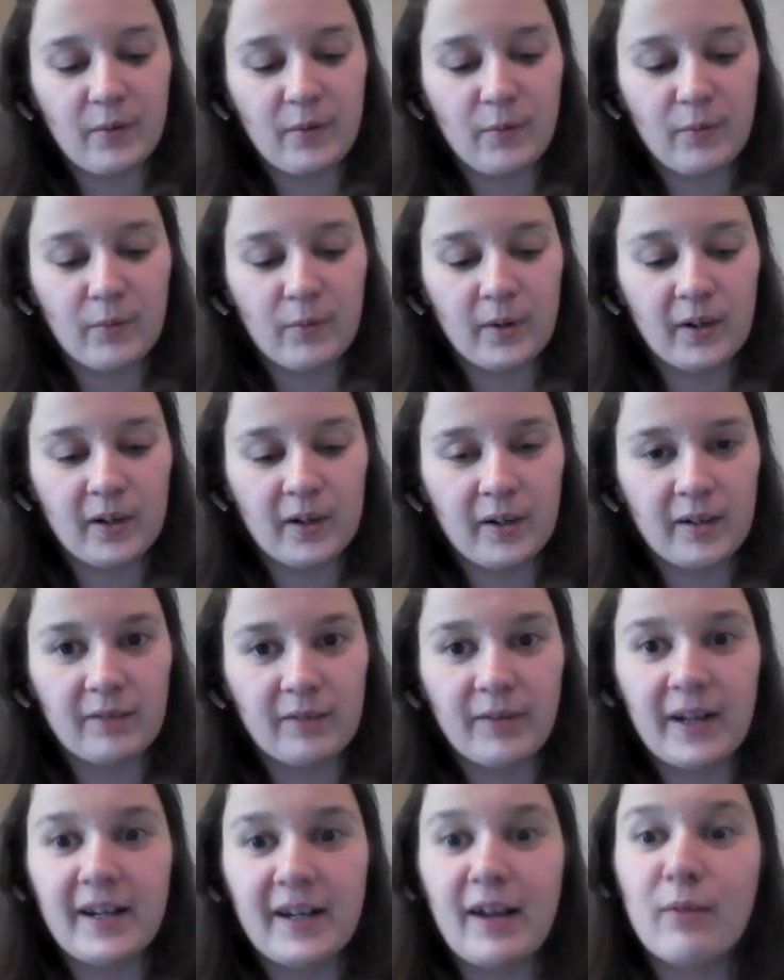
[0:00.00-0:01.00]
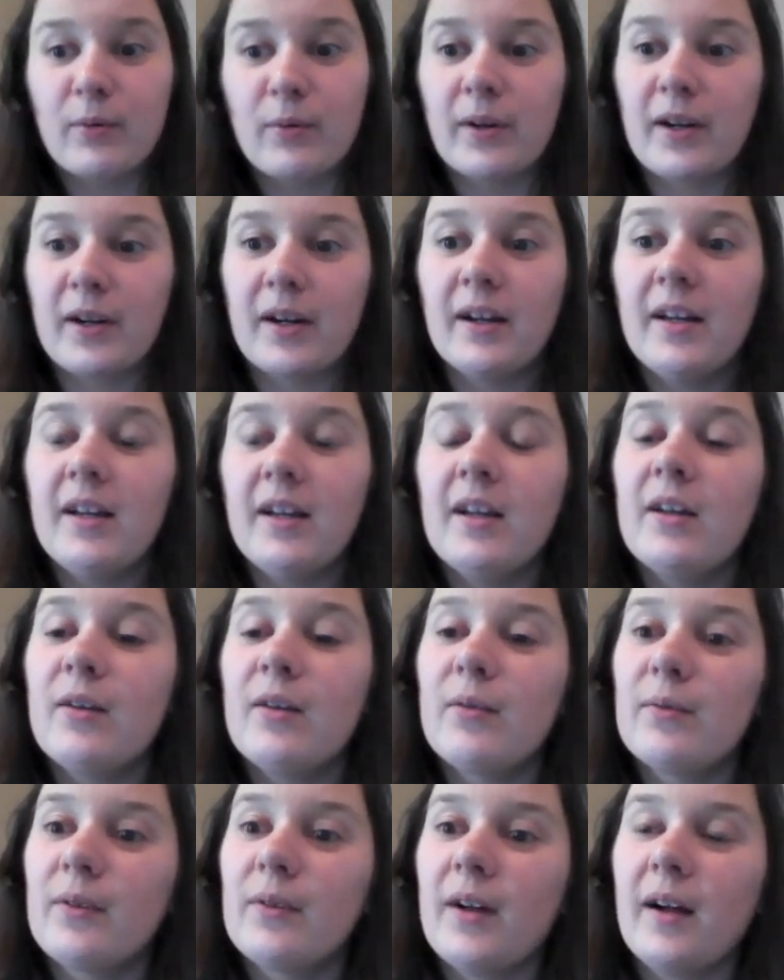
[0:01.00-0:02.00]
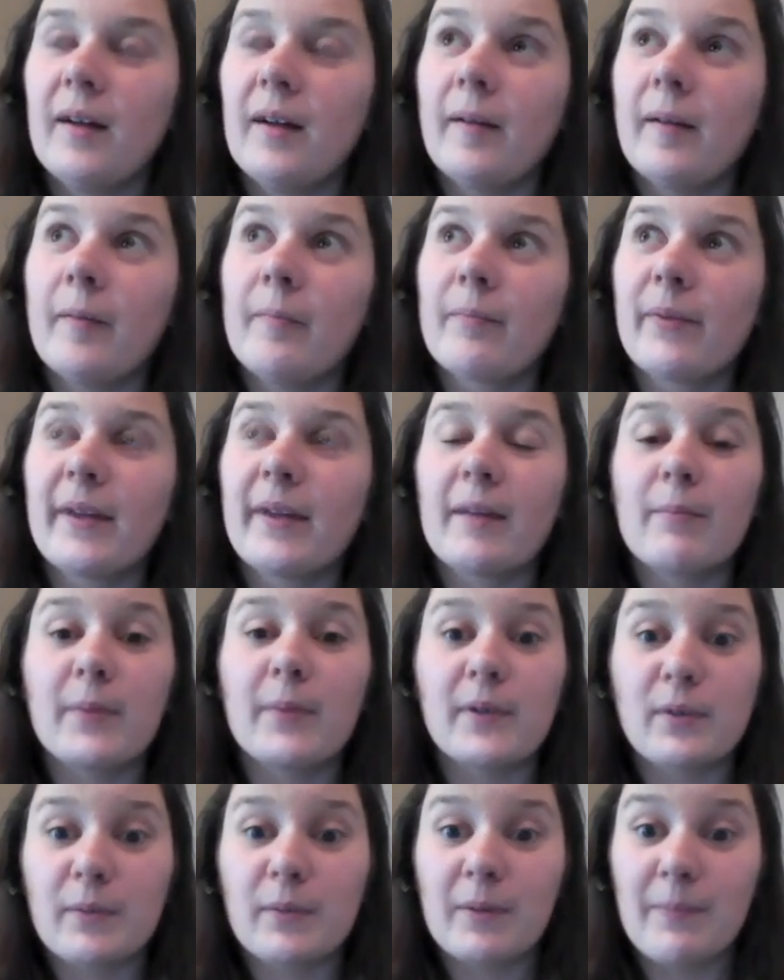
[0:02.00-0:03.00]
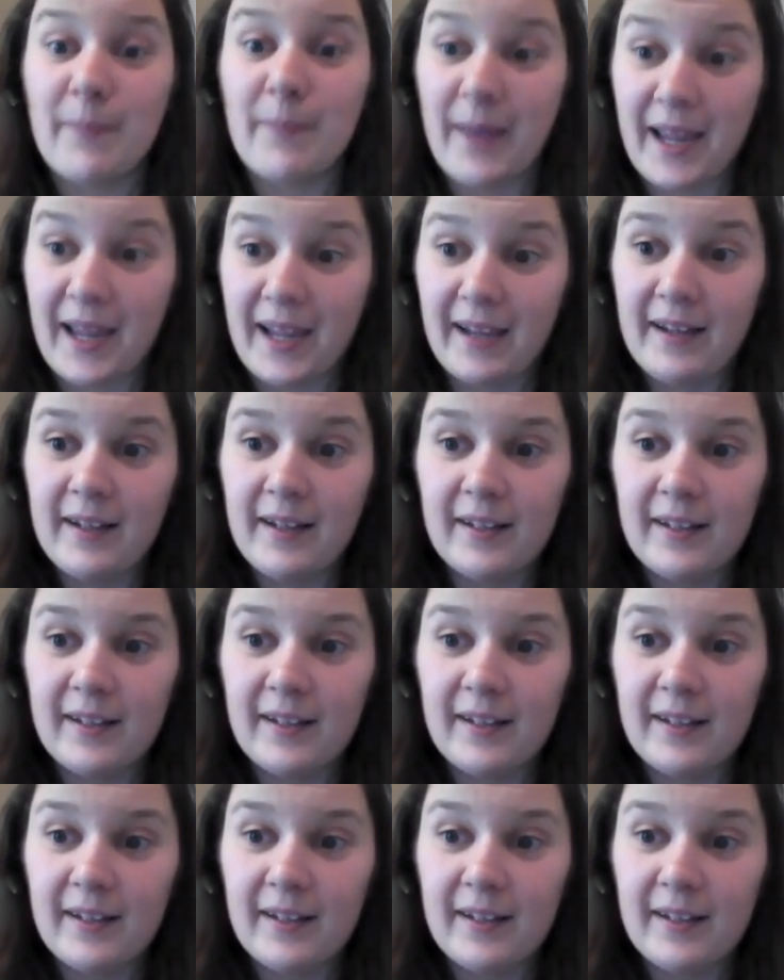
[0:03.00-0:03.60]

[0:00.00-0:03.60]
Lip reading: We're right now we're playing Brindlewood Bay.